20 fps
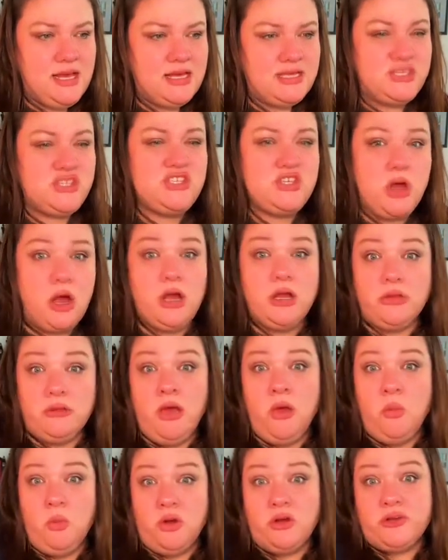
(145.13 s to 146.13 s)
Star
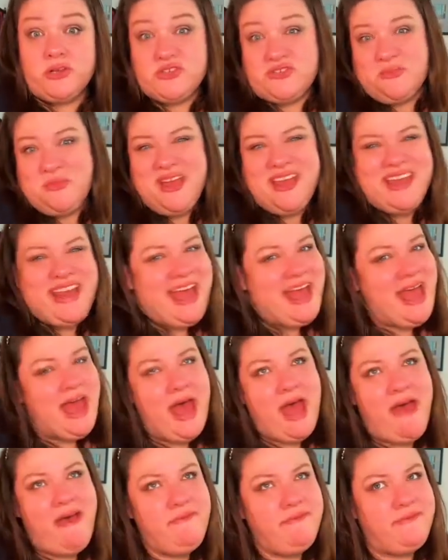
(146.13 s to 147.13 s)
Glow works for me, and I
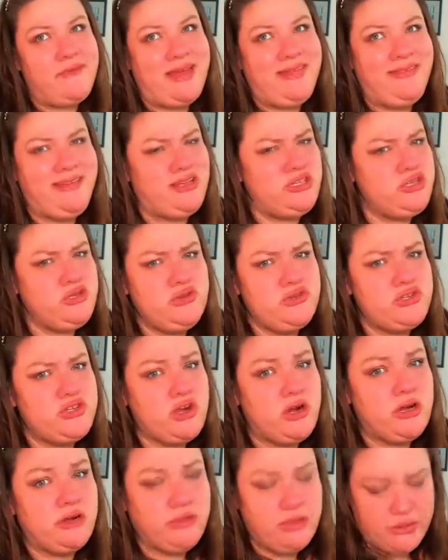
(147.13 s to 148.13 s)
have, I think, 2
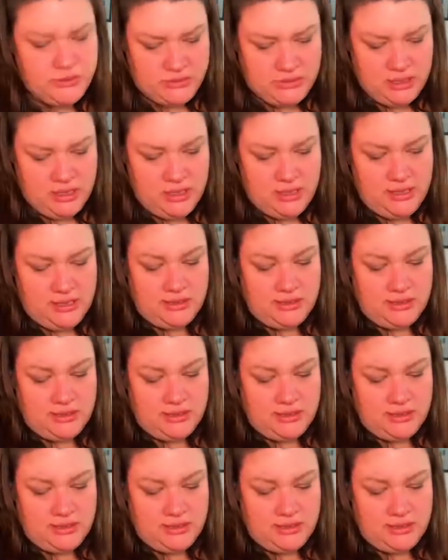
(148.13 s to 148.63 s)
Star Glows,